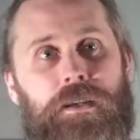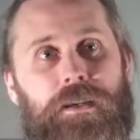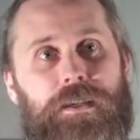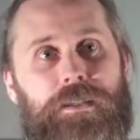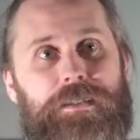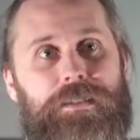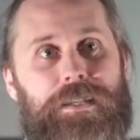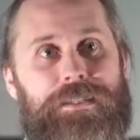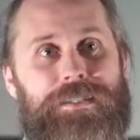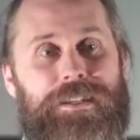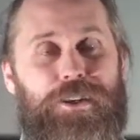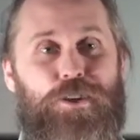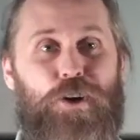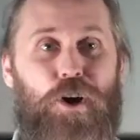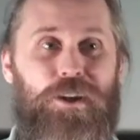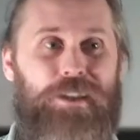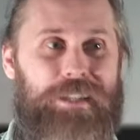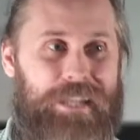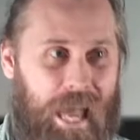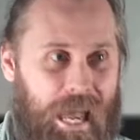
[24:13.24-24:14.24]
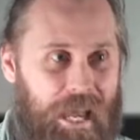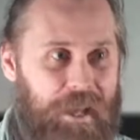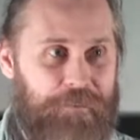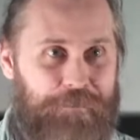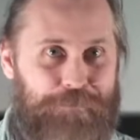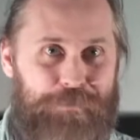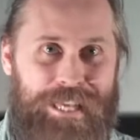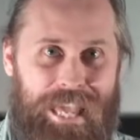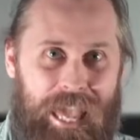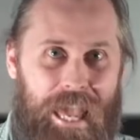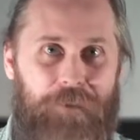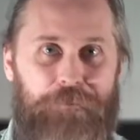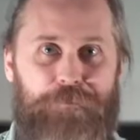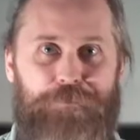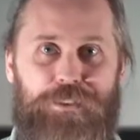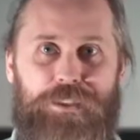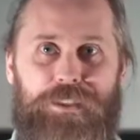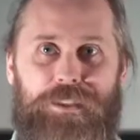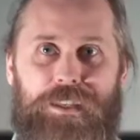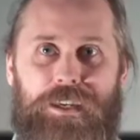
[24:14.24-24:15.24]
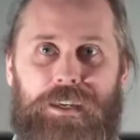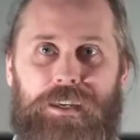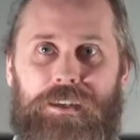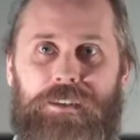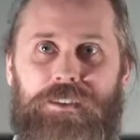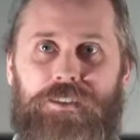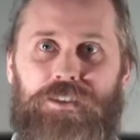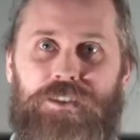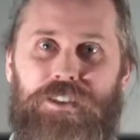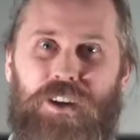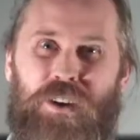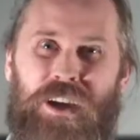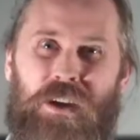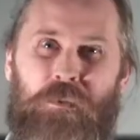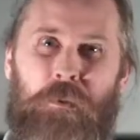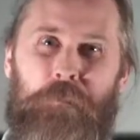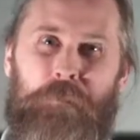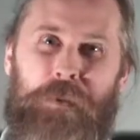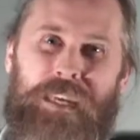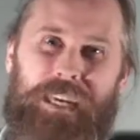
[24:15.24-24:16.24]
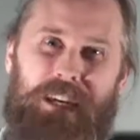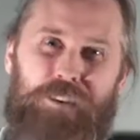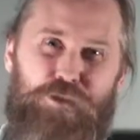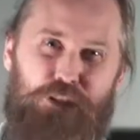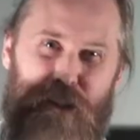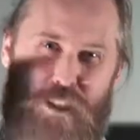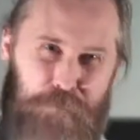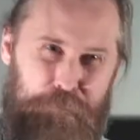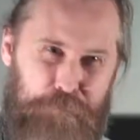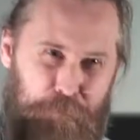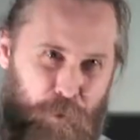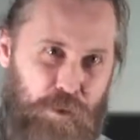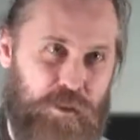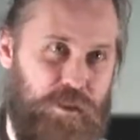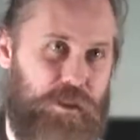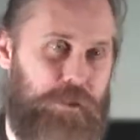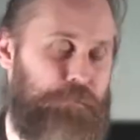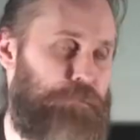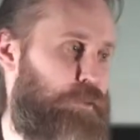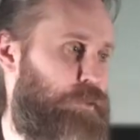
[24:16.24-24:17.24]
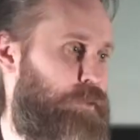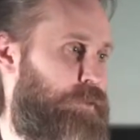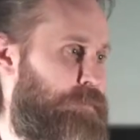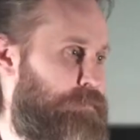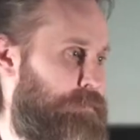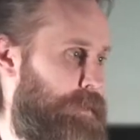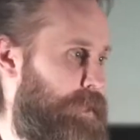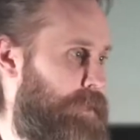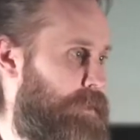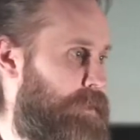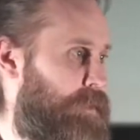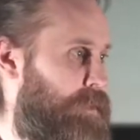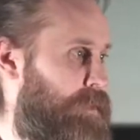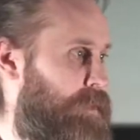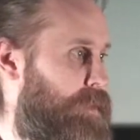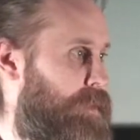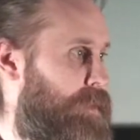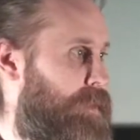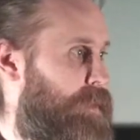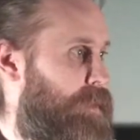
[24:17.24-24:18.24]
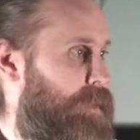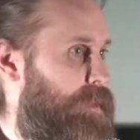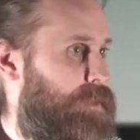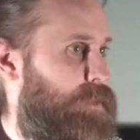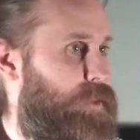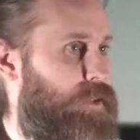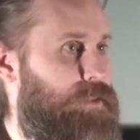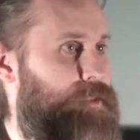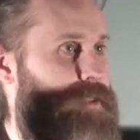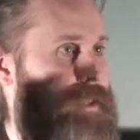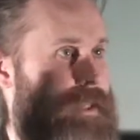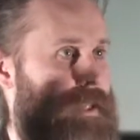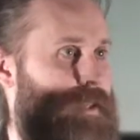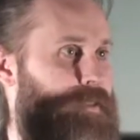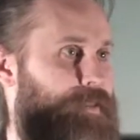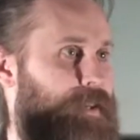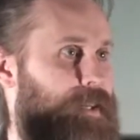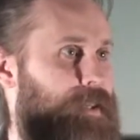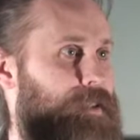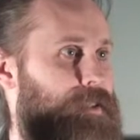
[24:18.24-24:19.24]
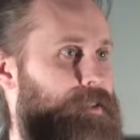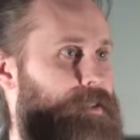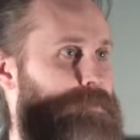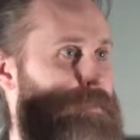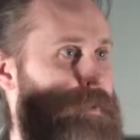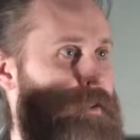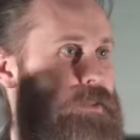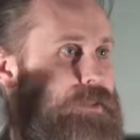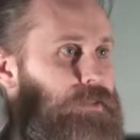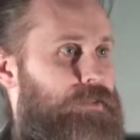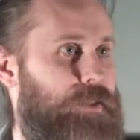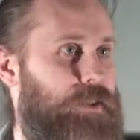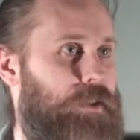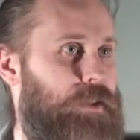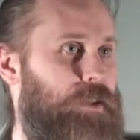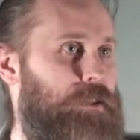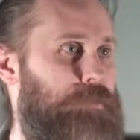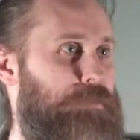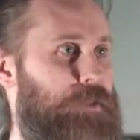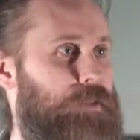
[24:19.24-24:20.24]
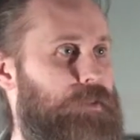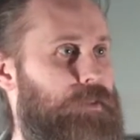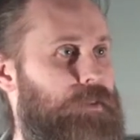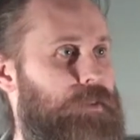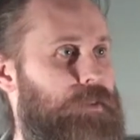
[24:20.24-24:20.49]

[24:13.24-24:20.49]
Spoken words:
He says that God gave me everything, and so it would be irresponsible of me not to give it to be used for the gospel.